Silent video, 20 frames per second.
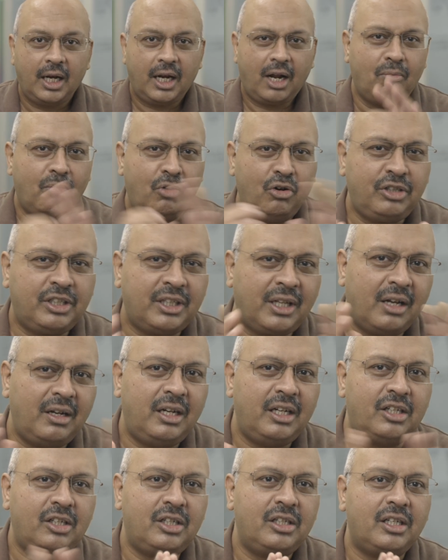Now, most
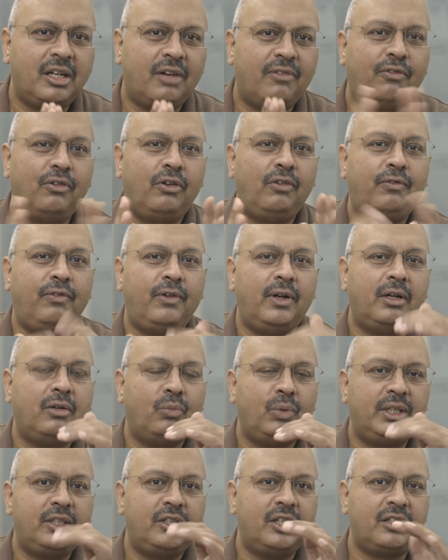conditions are fulfilled
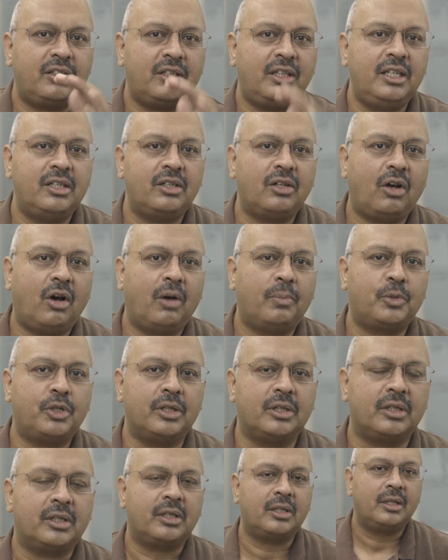with just these
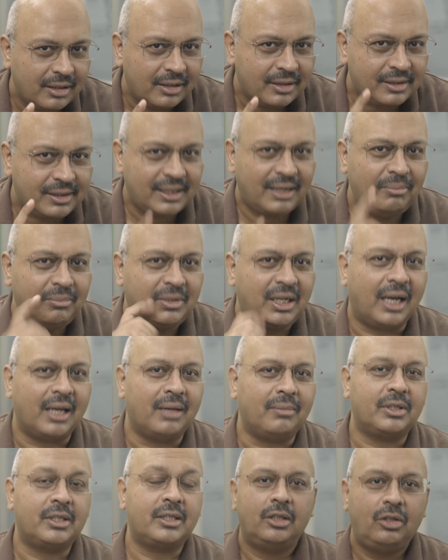options.
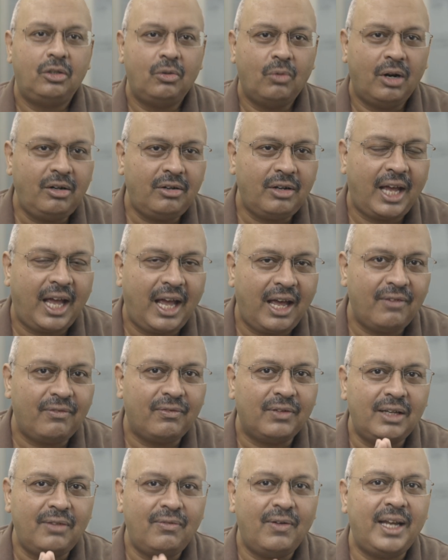Sometimes you want to have
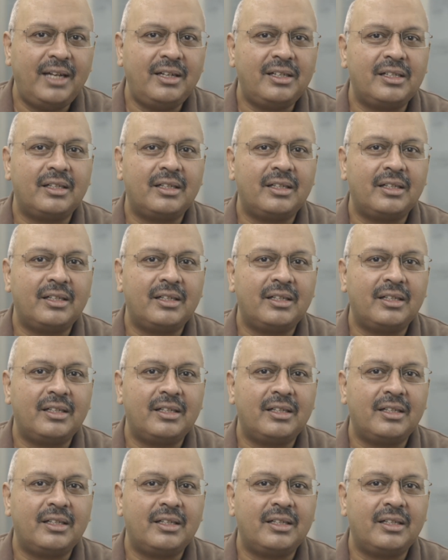events